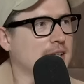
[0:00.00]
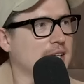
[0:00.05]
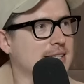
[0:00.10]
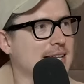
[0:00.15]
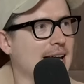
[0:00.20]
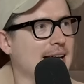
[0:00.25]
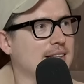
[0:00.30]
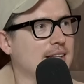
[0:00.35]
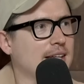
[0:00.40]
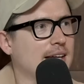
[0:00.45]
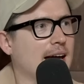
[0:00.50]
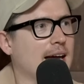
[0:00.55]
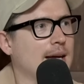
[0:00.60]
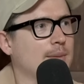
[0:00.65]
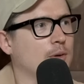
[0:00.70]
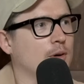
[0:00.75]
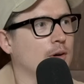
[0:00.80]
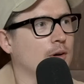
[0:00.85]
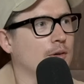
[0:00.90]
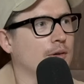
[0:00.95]
going to take the
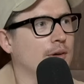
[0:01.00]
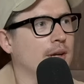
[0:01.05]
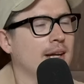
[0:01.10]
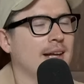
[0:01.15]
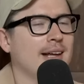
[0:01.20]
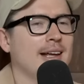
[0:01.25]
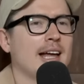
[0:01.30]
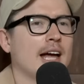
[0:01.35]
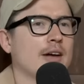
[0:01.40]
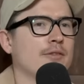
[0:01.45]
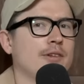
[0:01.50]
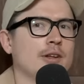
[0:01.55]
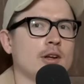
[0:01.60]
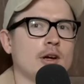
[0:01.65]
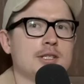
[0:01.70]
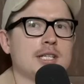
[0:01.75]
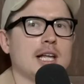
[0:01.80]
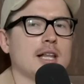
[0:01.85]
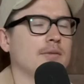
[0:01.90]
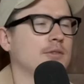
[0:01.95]
game on. And Finn
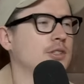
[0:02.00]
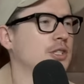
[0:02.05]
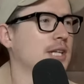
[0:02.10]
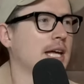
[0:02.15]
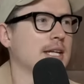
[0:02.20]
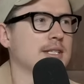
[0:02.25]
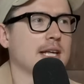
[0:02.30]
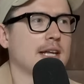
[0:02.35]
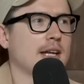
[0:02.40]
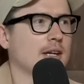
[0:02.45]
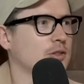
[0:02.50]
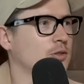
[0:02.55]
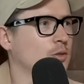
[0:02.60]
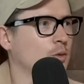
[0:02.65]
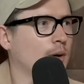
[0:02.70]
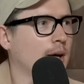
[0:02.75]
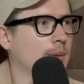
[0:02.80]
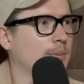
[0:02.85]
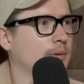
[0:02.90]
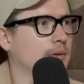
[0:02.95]
O'Sullivan just has that
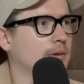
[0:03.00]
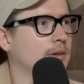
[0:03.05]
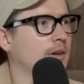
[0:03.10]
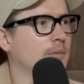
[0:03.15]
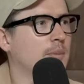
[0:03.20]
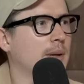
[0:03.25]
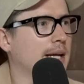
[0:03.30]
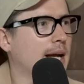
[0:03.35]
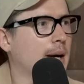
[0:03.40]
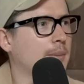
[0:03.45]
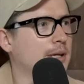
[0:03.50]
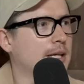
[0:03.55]
extra weapon of being yeah.